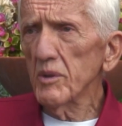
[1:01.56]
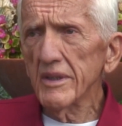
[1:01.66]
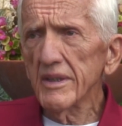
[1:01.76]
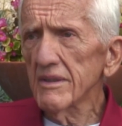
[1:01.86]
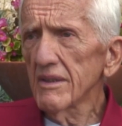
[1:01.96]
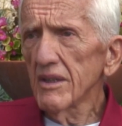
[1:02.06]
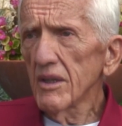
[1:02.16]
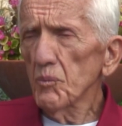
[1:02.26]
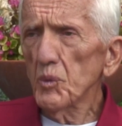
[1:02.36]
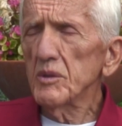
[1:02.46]
we need.
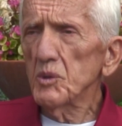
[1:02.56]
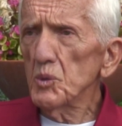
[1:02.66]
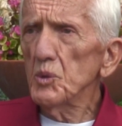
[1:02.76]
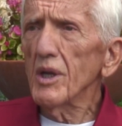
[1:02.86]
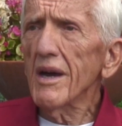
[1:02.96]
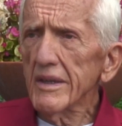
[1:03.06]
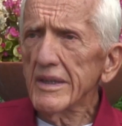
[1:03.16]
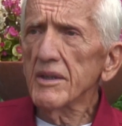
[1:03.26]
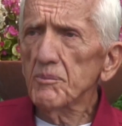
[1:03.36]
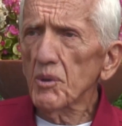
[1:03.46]
We do not
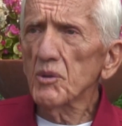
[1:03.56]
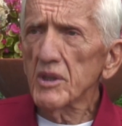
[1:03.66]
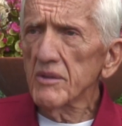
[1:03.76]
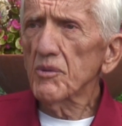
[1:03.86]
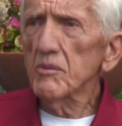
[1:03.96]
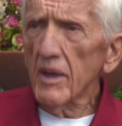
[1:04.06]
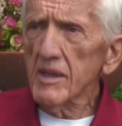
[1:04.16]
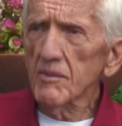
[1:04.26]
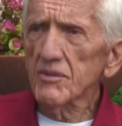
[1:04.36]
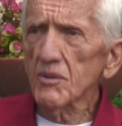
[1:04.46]
need protein from
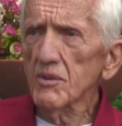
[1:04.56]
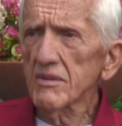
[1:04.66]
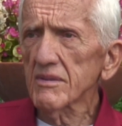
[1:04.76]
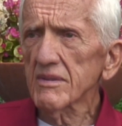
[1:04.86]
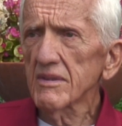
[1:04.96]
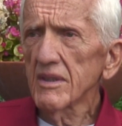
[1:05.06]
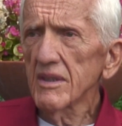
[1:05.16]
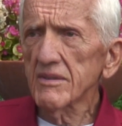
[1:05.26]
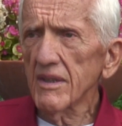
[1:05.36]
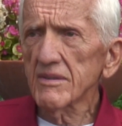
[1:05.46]
animal sources.
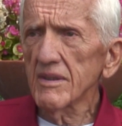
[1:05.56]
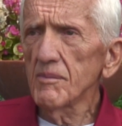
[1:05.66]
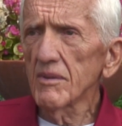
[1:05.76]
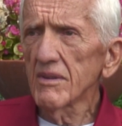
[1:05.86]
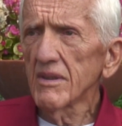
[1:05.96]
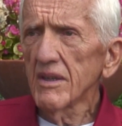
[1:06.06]
It's that simple.